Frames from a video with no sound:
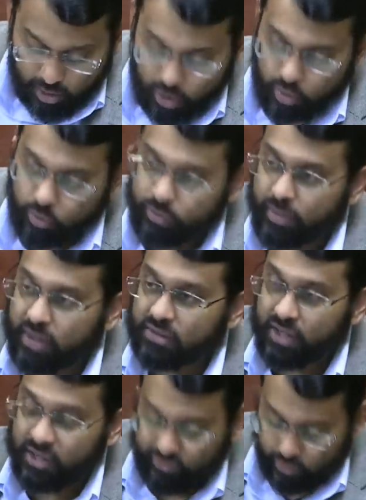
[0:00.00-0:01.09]
Uthman
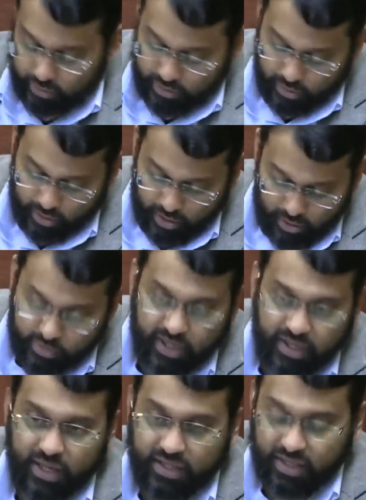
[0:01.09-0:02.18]
Danfodio, who died
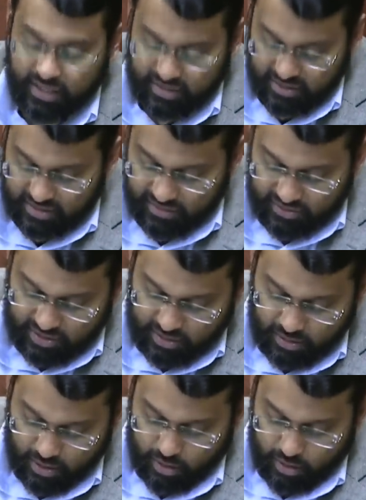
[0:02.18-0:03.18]
in 1817.